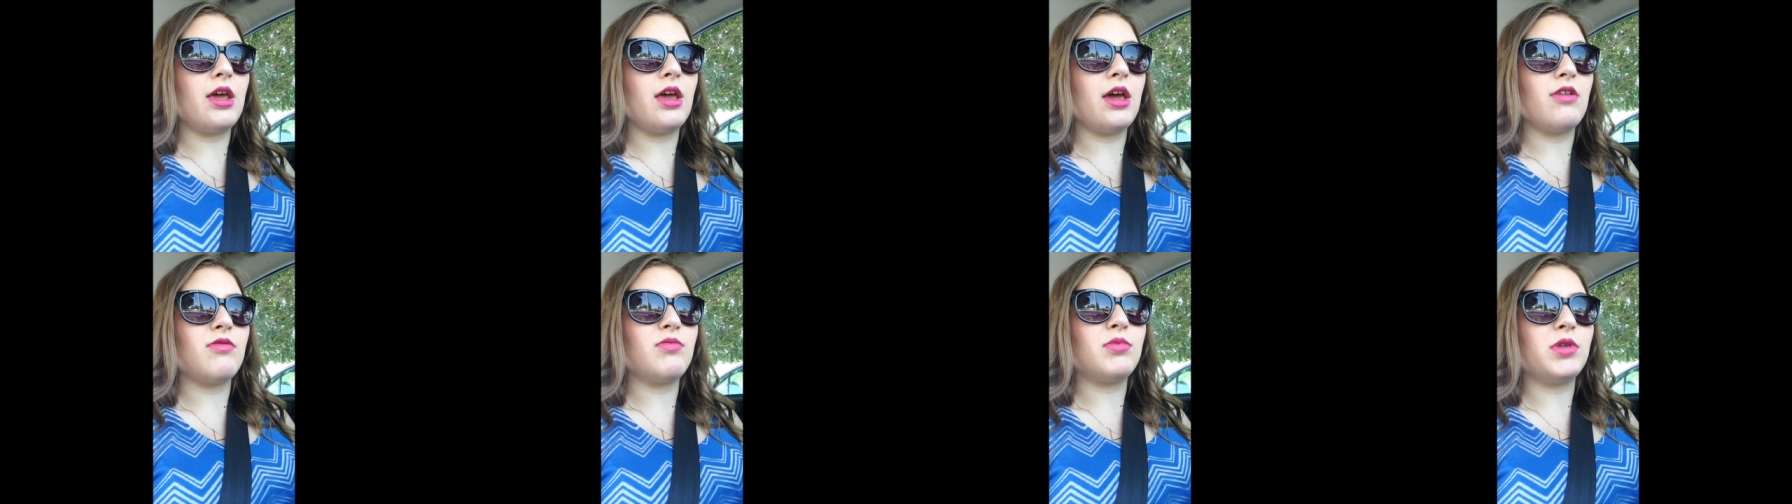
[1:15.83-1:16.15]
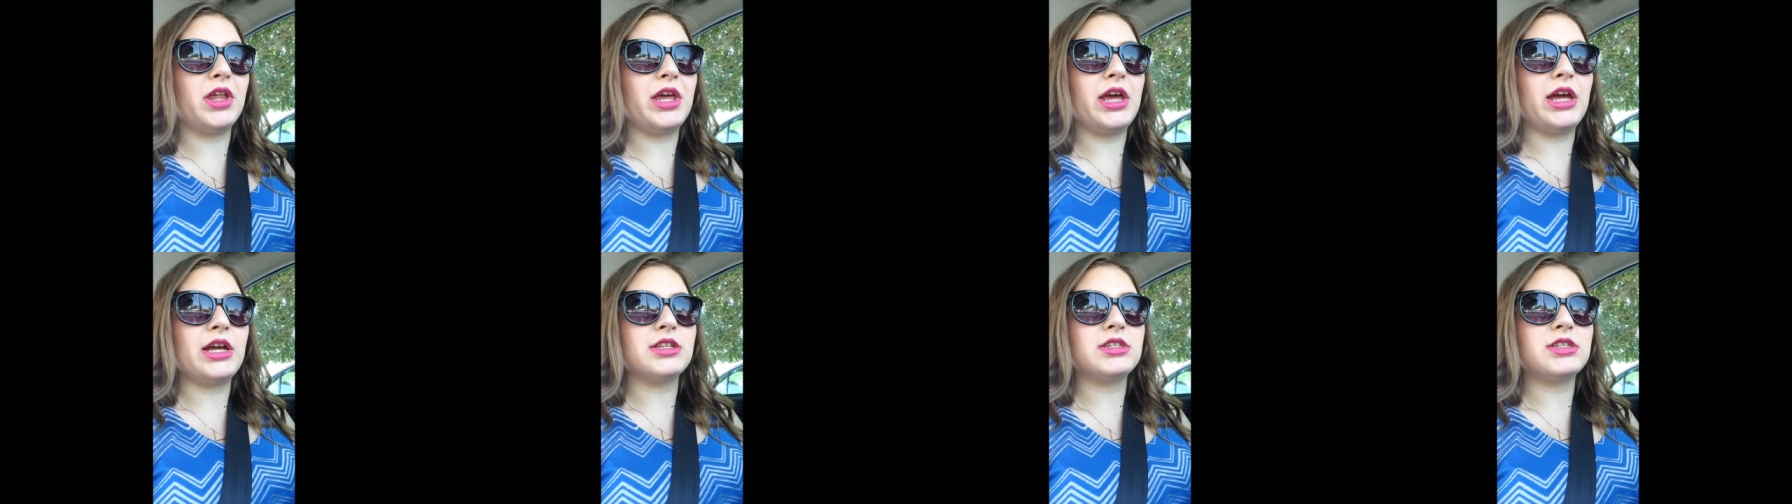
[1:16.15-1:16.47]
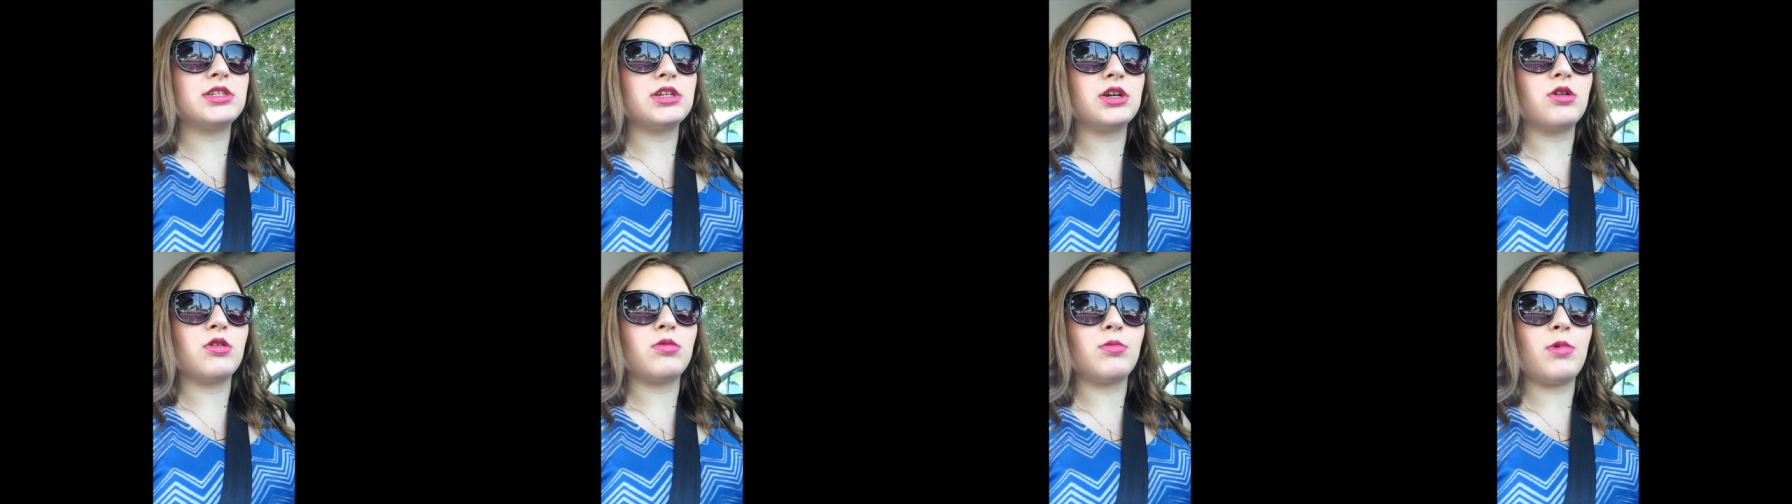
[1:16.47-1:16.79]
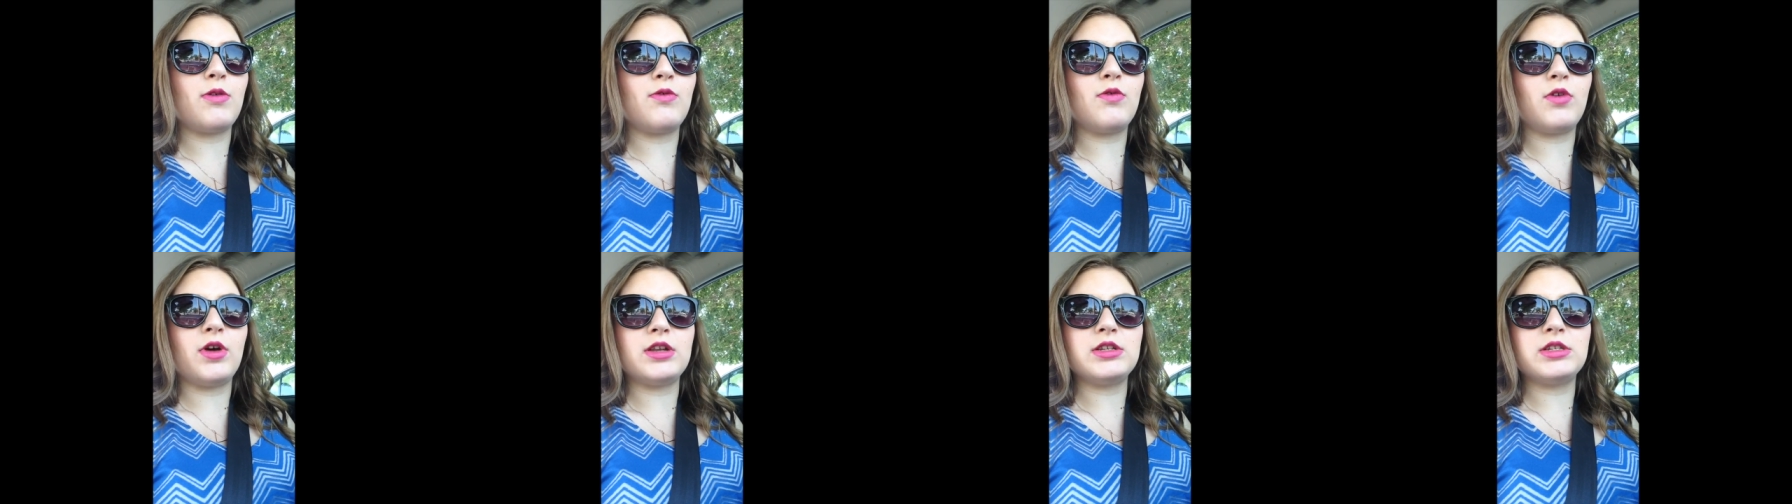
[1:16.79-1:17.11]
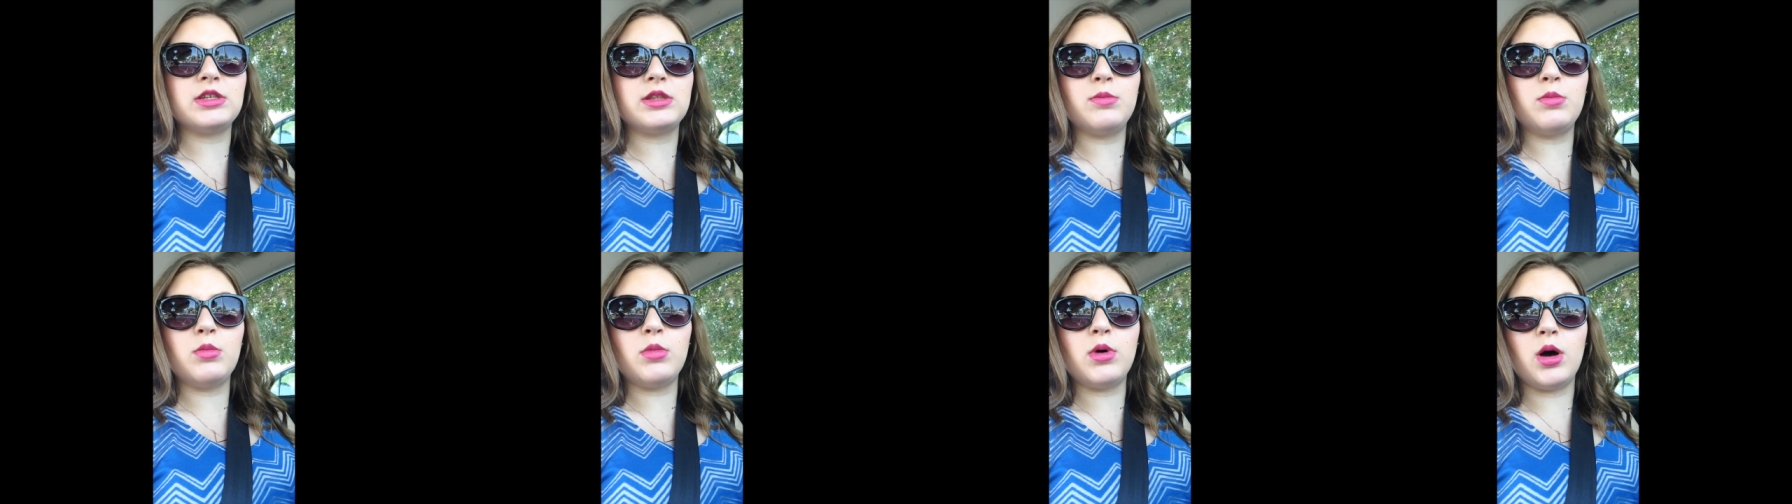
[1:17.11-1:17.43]
have plans to go with my friend
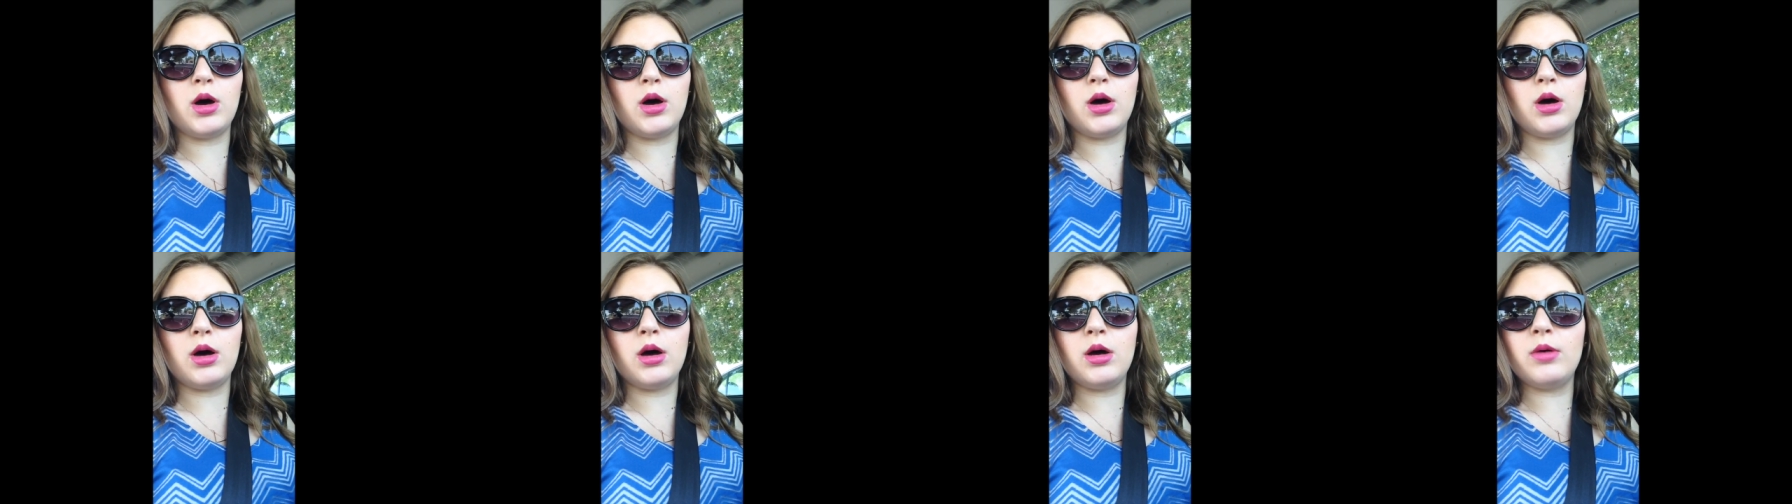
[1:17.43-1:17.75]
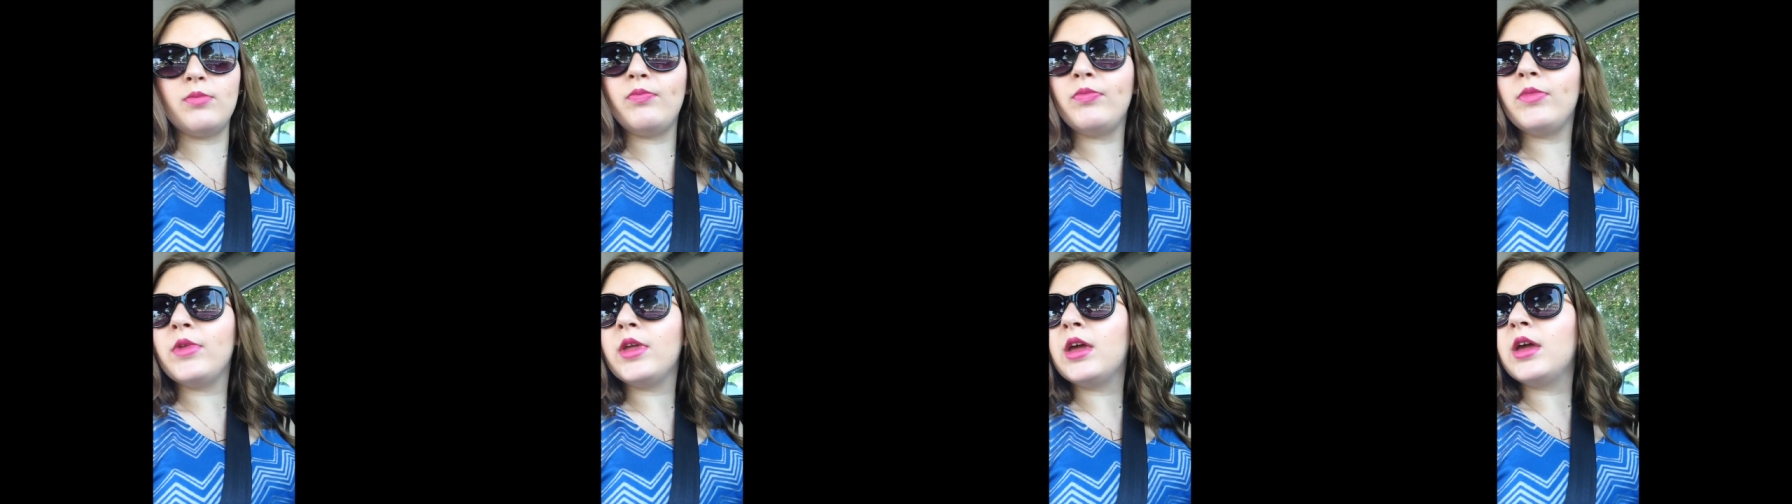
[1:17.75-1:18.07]
to the mall.